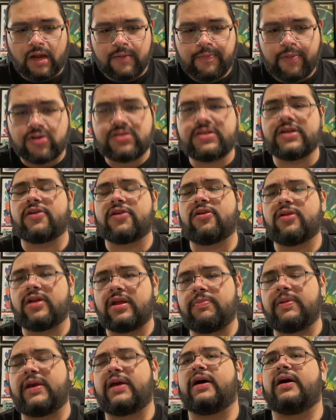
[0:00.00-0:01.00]
particularly
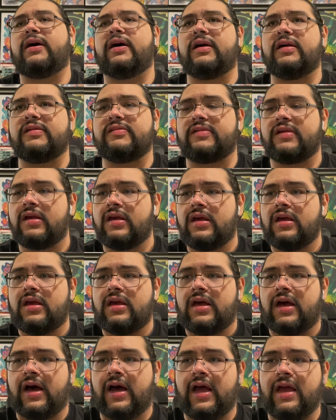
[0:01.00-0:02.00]
because
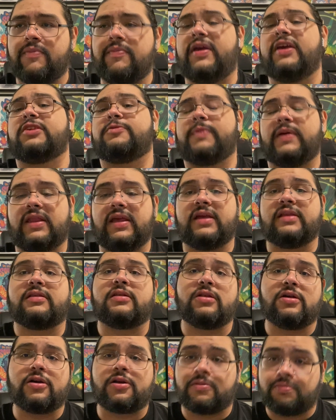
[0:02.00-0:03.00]
it makes Bêlit
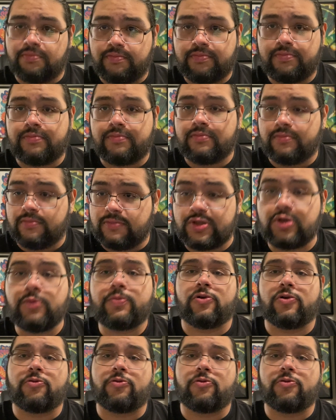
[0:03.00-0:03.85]
look super